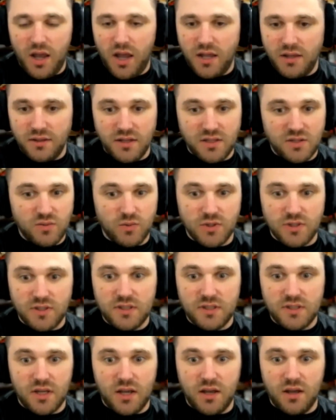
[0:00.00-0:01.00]
And this
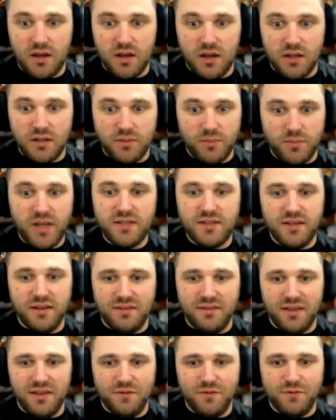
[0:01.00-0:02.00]
was an amazing
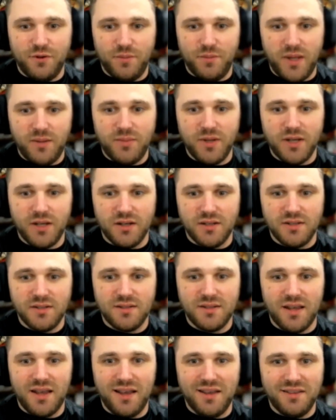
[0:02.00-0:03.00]
thing for me
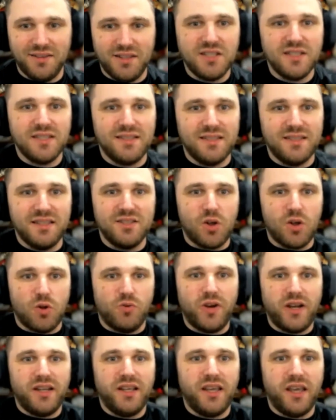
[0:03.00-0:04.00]
because this
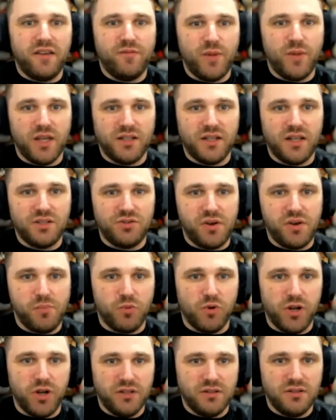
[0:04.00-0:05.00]
already gave me an entry
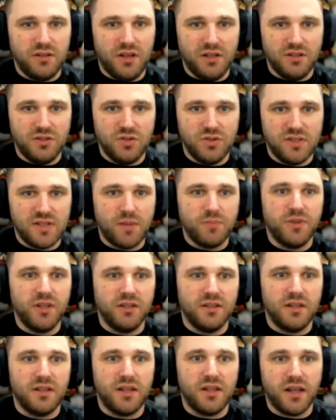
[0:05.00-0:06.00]
point into
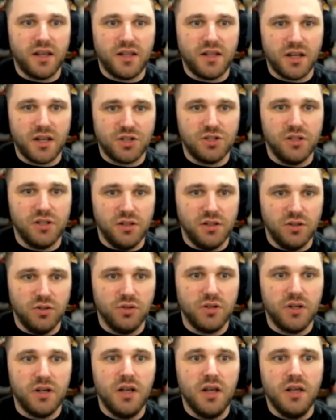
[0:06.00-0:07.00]
something that I can actually
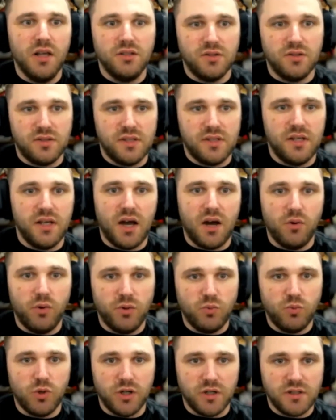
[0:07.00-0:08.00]
look to see how
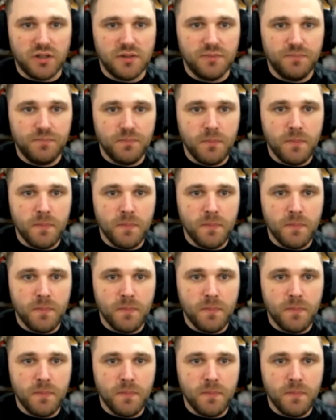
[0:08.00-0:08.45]
it works.